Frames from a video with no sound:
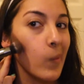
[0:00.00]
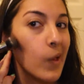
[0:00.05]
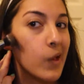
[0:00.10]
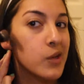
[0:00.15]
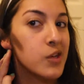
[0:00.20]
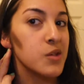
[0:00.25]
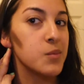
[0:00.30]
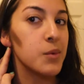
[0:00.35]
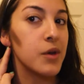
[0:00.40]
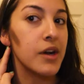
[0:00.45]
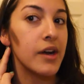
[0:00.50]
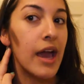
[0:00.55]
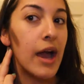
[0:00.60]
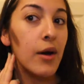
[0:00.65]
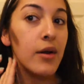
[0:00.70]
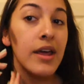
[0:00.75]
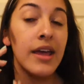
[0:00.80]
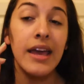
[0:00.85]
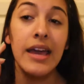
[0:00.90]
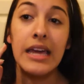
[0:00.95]
and just put it
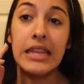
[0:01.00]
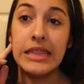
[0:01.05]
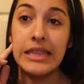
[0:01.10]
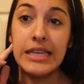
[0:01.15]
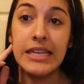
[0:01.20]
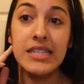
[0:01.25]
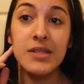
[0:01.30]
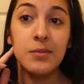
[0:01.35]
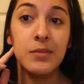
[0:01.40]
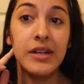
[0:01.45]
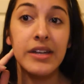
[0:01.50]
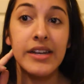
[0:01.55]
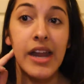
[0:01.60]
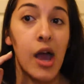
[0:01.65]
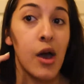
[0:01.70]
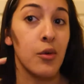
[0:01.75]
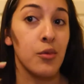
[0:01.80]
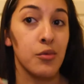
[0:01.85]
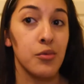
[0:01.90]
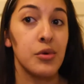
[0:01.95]
out. And these blend
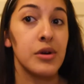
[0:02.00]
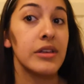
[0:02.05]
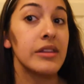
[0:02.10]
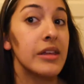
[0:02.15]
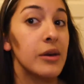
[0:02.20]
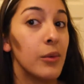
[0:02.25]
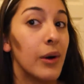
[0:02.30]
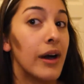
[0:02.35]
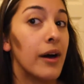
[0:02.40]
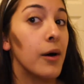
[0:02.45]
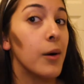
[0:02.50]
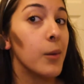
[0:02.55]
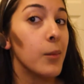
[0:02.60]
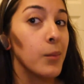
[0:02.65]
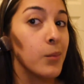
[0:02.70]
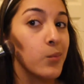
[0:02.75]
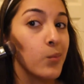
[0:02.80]
out really well.